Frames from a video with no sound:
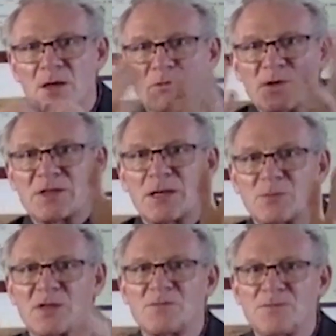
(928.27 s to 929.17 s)

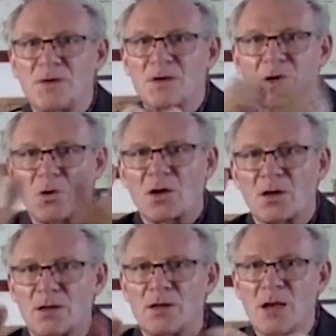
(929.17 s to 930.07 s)
receptors very
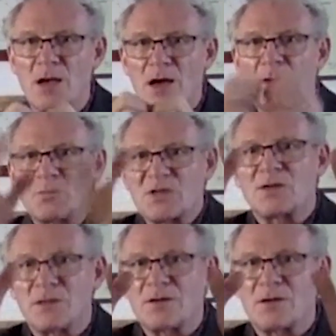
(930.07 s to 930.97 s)
quickly up to
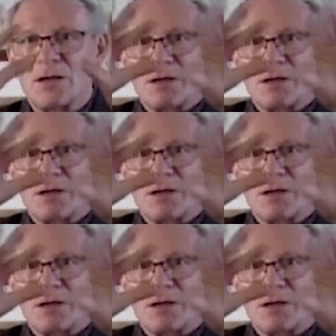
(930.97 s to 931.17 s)
the